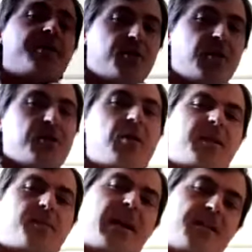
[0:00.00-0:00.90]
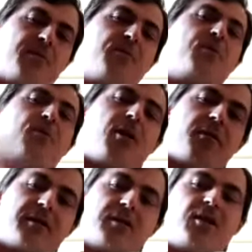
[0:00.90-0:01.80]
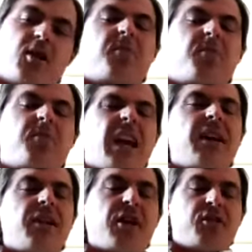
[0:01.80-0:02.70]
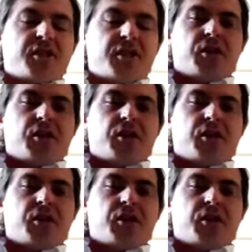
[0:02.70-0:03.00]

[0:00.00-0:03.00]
you expect them to obviously, you know, they've understood.